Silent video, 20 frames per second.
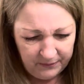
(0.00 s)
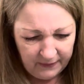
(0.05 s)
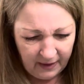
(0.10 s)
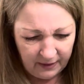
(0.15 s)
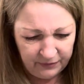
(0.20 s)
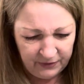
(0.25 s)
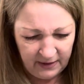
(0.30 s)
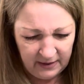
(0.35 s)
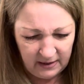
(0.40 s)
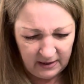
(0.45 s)

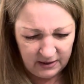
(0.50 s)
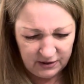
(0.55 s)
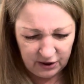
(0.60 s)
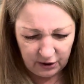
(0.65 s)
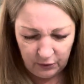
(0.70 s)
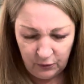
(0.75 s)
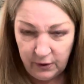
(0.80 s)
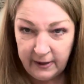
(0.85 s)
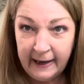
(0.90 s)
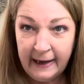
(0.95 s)
I think you
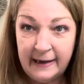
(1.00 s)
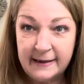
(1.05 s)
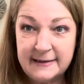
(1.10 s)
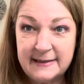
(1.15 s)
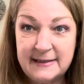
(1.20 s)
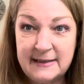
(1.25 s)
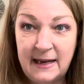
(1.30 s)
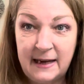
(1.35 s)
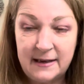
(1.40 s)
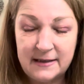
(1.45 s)
do. You get
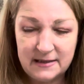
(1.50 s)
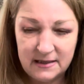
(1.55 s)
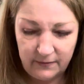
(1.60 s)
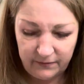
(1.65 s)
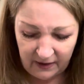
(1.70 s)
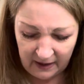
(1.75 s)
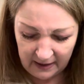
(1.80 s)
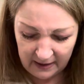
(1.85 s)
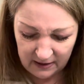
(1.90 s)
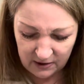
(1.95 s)
six
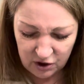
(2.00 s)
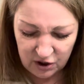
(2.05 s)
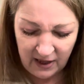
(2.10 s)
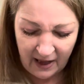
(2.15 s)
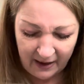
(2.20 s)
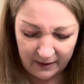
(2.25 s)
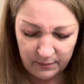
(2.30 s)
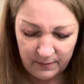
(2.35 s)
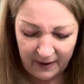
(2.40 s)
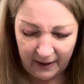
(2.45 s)
of each.
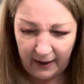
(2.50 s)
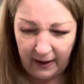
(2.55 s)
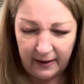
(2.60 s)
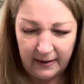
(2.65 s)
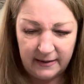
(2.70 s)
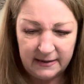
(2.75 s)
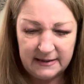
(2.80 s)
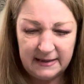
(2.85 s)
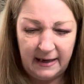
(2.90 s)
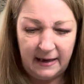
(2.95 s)
That'd make
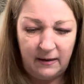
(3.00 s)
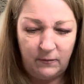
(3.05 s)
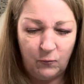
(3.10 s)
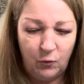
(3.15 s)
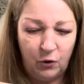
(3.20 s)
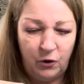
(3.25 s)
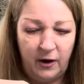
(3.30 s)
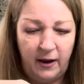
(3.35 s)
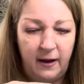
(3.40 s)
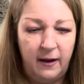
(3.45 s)
18,
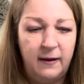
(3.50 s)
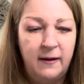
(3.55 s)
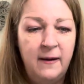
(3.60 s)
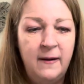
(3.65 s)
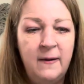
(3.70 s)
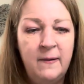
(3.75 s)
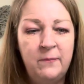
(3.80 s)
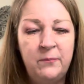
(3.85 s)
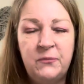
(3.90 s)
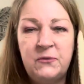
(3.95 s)
wouldn't it?
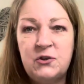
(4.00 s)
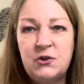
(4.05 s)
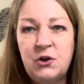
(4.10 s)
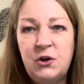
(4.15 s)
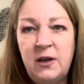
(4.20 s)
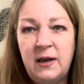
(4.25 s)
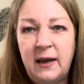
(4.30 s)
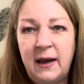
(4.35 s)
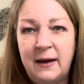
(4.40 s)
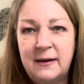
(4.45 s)
So
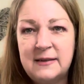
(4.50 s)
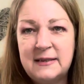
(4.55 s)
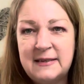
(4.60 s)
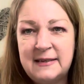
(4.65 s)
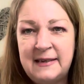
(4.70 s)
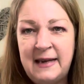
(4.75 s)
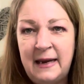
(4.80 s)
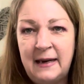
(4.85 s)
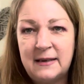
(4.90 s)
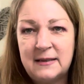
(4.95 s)
you get
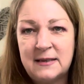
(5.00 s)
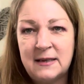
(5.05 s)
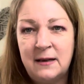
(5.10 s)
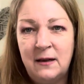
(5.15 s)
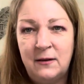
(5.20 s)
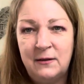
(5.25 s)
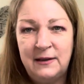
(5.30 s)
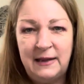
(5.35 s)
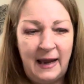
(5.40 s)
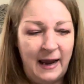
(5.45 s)
six
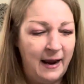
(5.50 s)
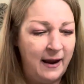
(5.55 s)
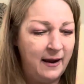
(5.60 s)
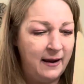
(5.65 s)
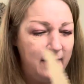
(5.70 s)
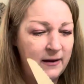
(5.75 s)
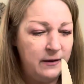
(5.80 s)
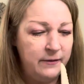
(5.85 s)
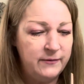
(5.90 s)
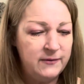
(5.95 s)
little
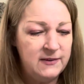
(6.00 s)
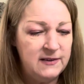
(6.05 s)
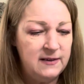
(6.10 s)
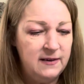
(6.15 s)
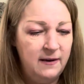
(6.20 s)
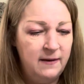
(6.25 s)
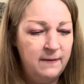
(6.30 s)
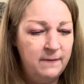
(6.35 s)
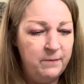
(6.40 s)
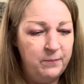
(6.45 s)
knives,
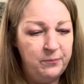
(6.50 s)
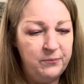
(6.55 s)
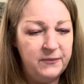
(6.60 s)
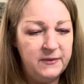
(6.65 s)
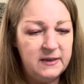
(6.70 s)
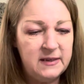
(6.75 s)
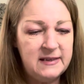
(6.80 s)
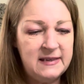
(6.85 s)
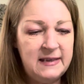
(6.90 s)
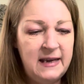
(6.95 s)

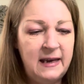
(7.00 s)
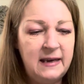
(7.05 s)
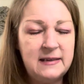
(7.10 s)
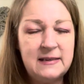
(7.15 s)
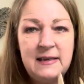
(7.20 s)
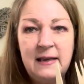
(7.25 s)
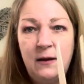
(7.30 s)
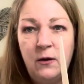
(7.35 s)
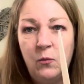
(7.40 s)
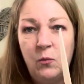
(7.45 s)

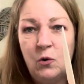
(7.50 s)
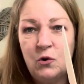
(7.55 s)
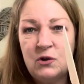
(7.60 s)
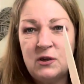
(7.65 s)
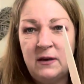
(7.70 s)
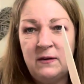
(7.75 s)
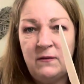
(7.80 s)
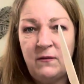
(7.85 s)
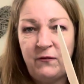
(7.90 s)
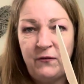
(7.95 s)
six little
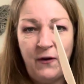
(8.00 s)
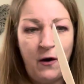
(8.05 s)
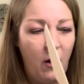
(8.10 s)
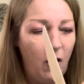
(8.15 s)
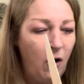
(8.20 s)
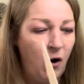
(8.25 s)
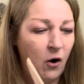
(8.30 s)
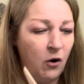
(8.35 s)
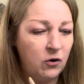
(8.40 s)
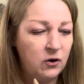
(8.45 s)
wooden
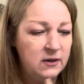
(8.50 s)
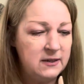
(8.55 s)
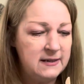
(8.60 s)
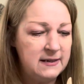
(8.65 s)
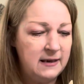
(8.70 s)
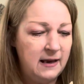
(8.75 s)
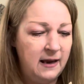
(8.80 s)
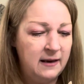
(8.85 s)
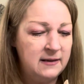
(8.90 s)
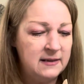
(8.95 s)

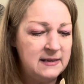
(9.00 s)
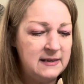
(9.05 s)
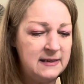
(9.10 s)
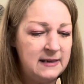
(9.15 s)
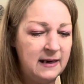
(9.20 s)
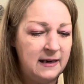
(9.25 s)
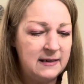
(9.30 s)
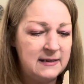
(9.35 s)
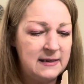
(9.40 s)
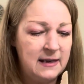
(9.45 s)
forks, and
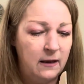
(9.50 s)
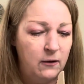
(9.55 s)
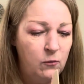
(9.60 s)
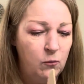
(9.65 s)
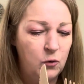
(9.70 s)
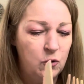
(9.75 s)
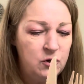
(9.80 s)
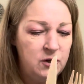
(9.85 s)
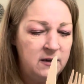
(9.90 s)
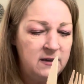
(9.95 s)
six little
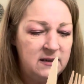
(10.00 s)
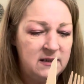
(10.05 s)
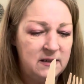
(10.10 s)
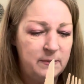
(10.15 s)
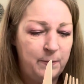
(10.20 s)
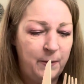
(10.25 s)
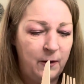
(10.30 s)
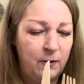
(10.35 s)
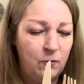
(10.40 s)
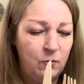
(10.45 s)
wooden
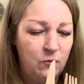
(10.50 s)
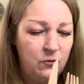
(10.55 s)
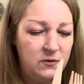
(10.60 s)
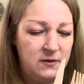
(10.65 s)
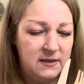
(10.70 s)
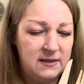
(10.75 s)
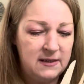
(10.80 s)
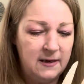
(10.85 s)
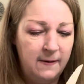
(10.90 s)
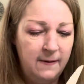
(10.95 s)

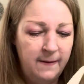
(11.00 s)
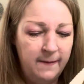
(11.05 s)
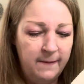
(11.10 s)
spoons.